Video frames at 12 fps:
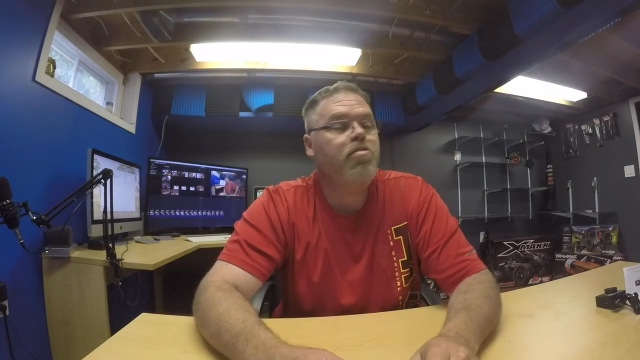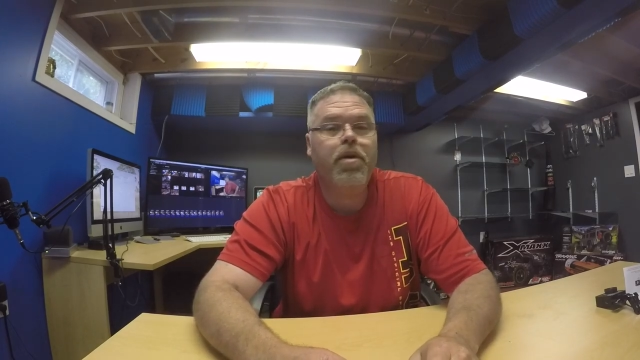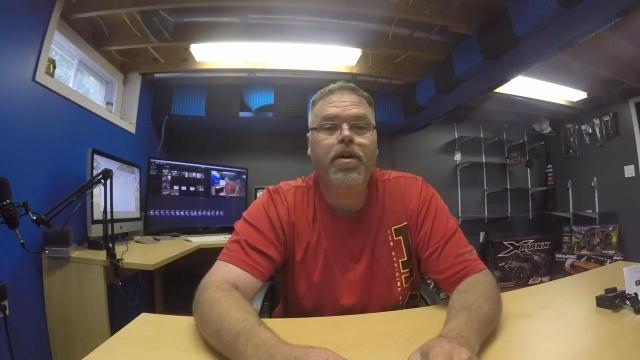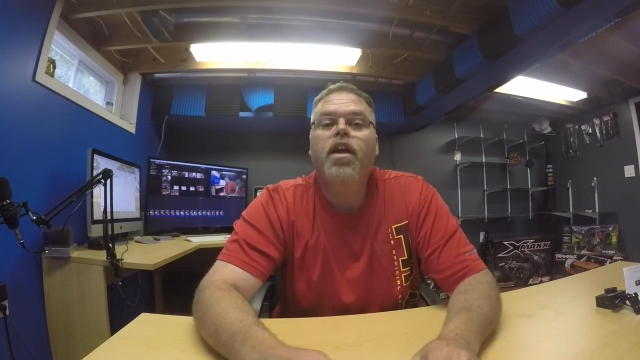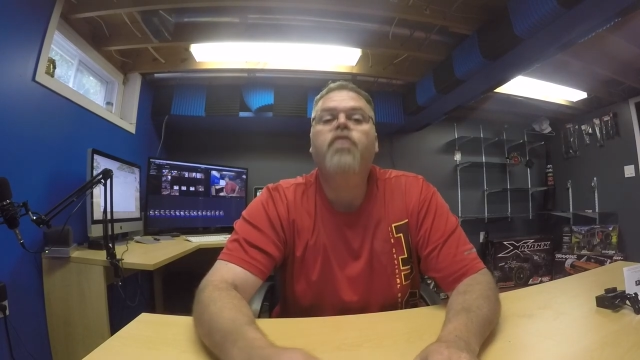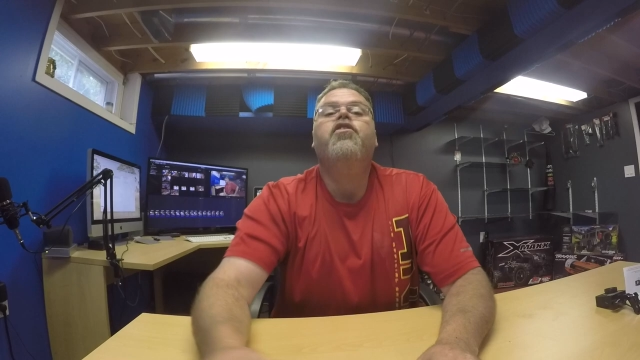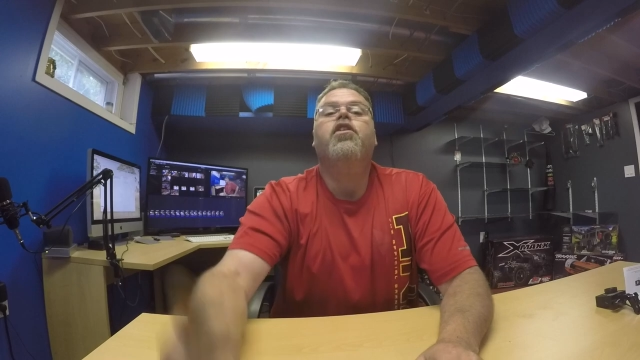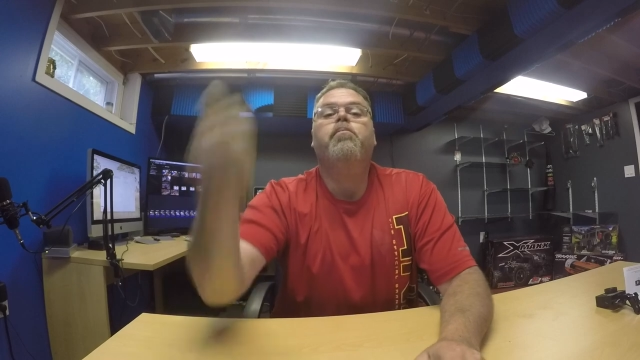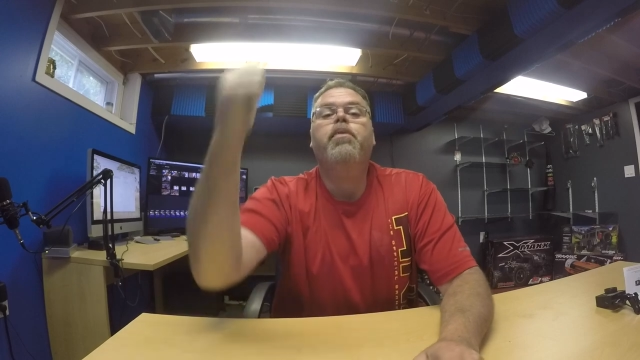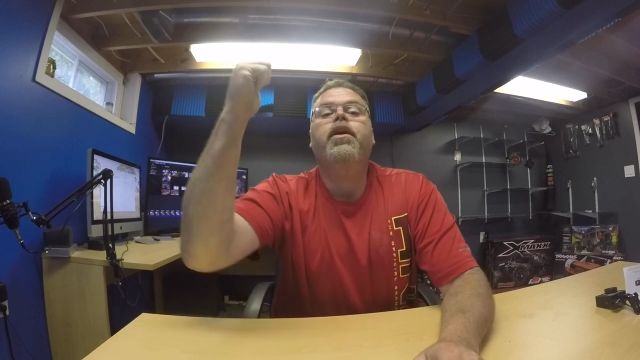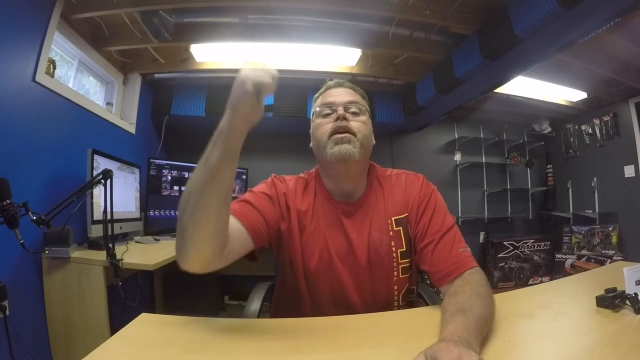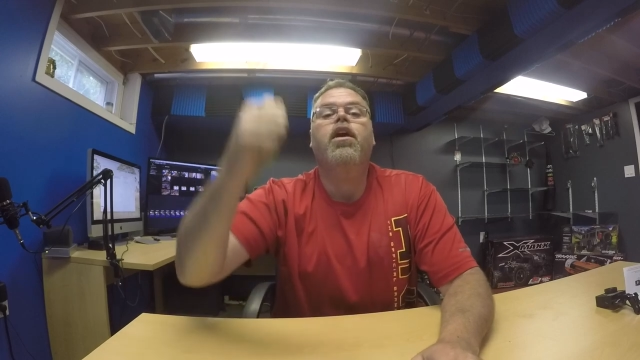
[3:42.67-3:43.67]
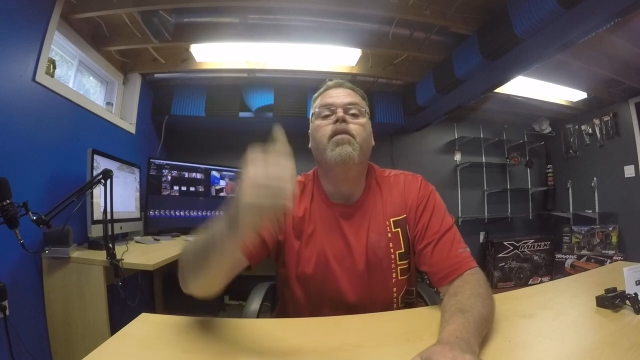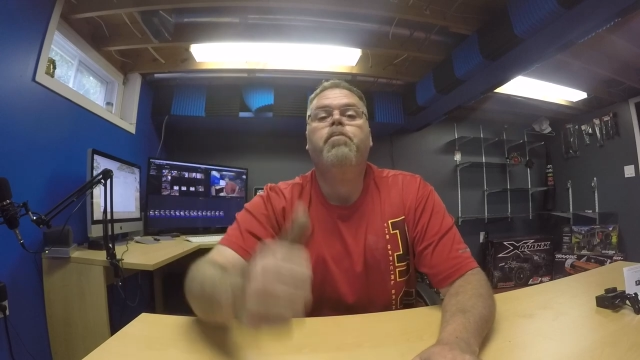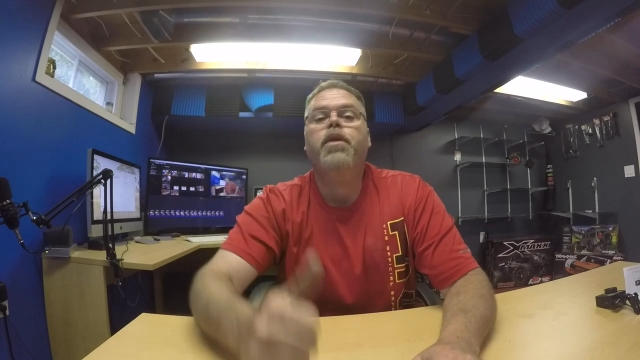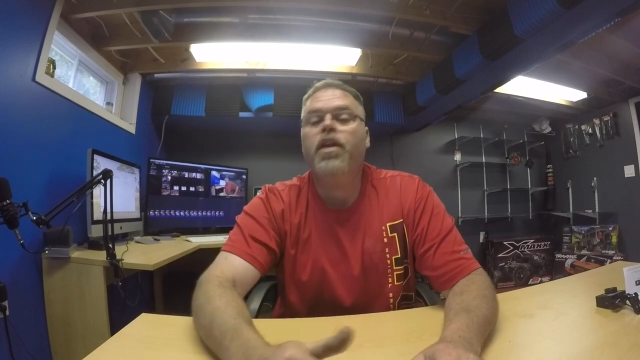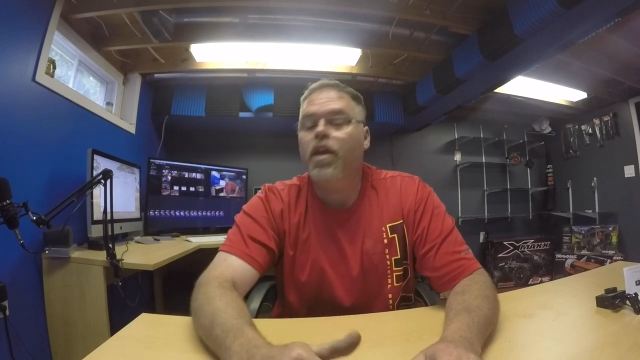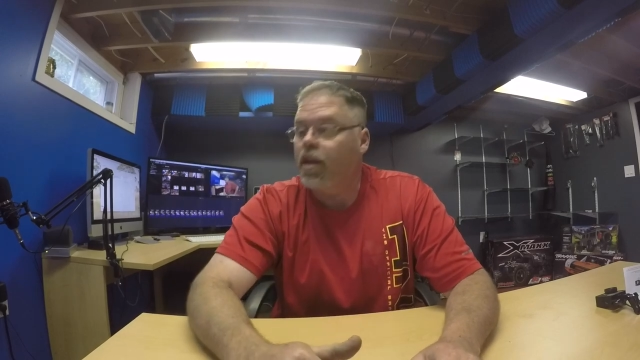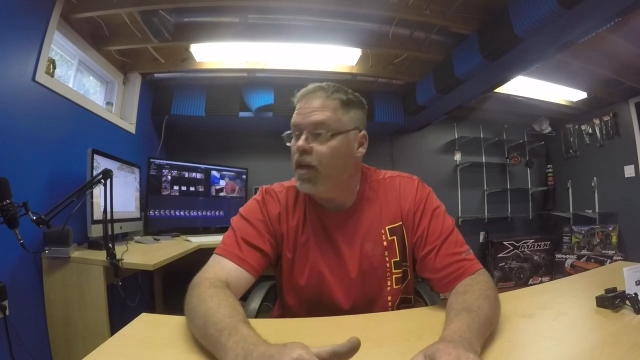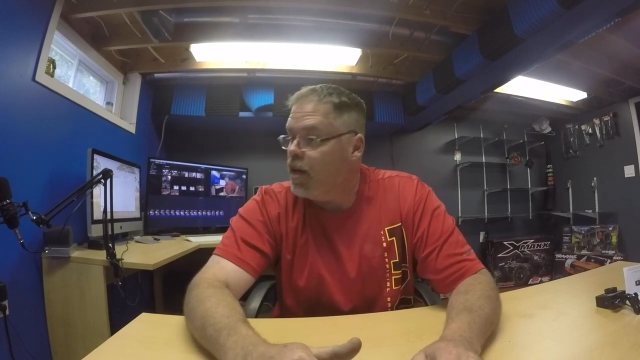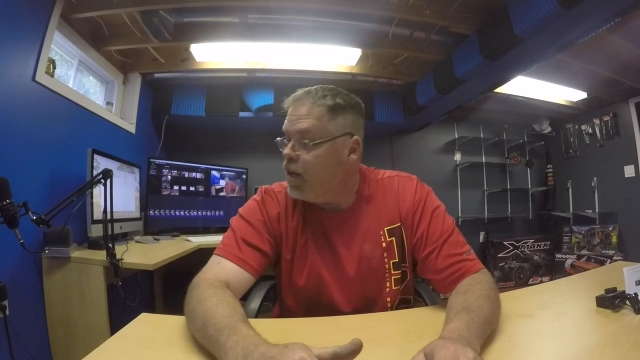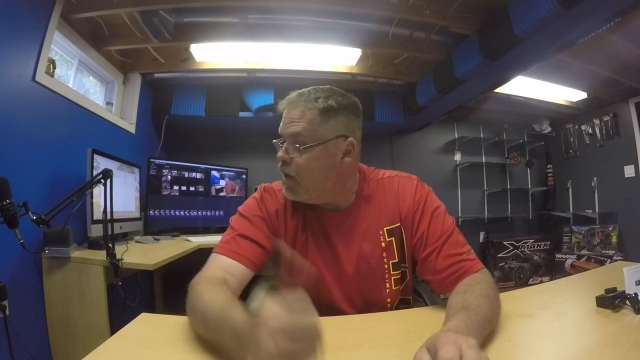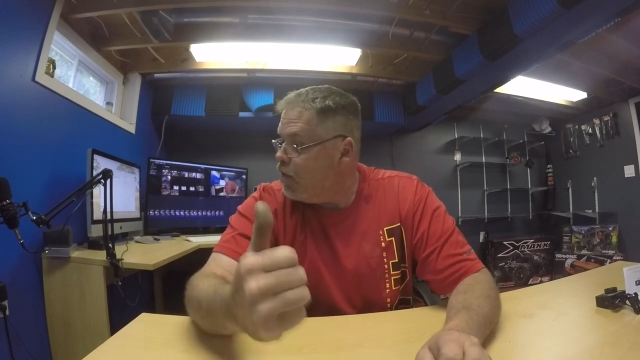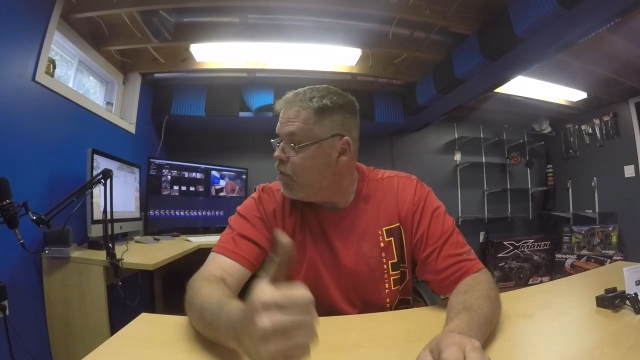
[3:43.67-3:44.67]
But if you're a big company and you
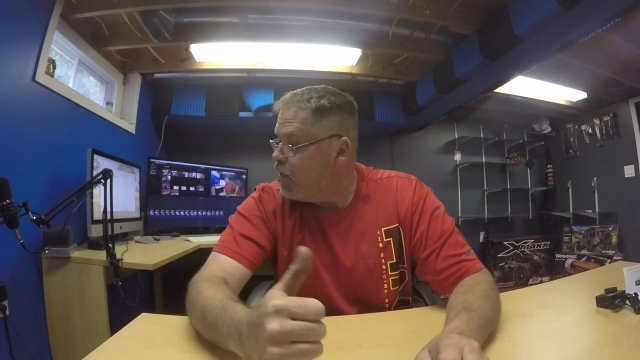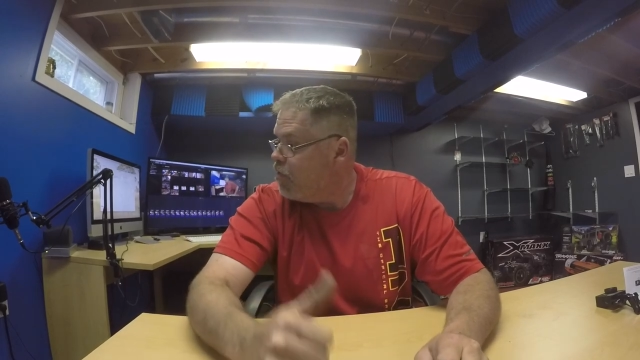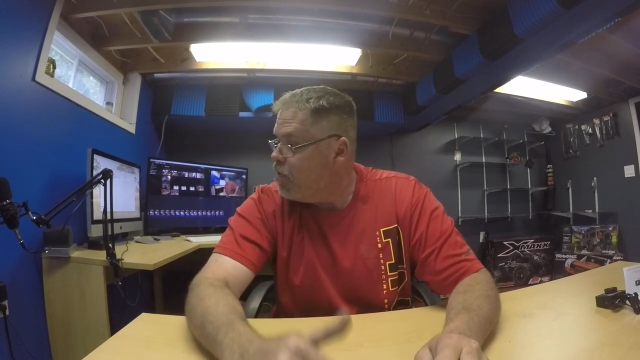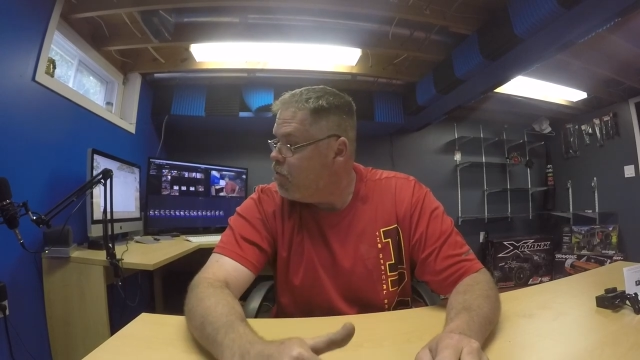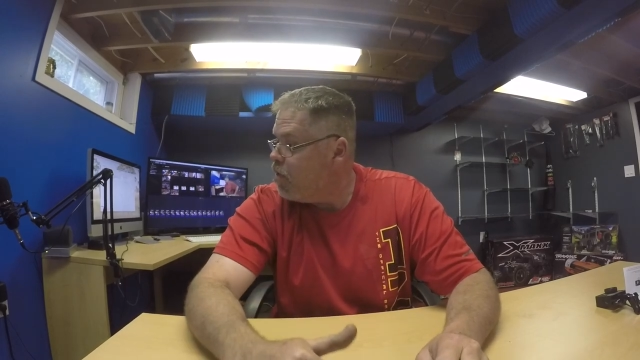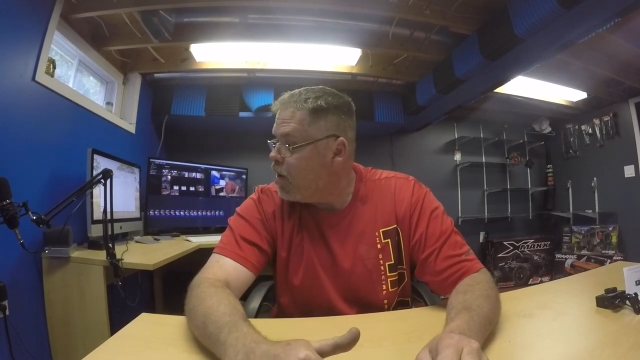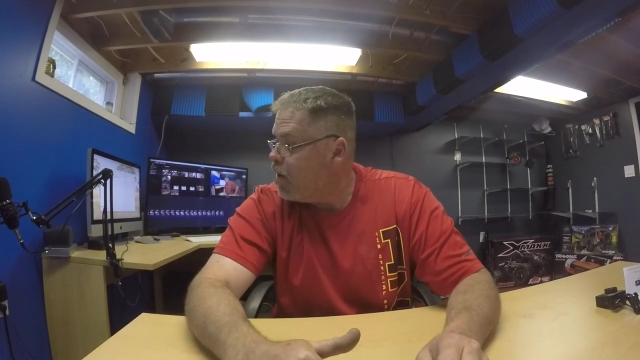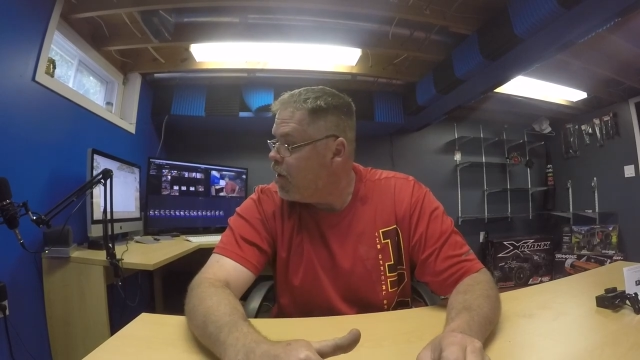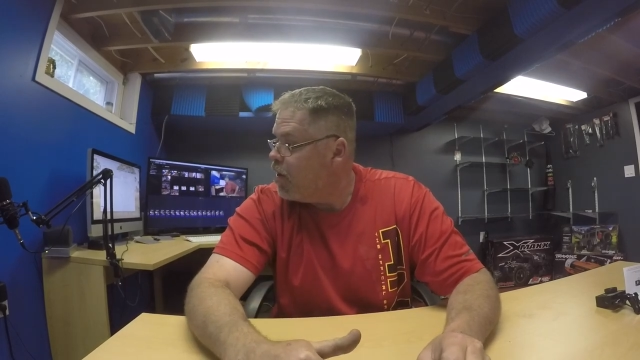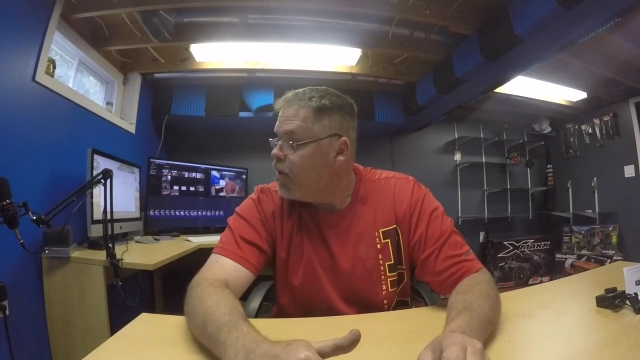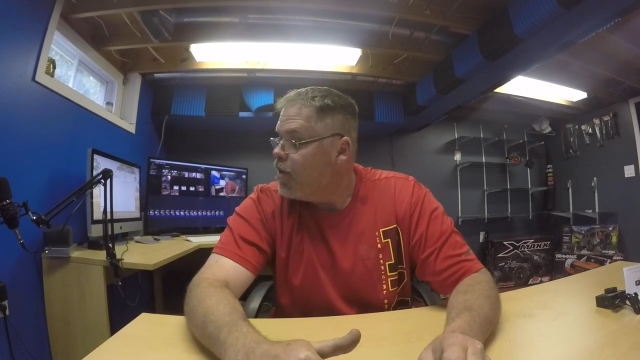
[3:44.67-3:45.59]
need a review on a, uh,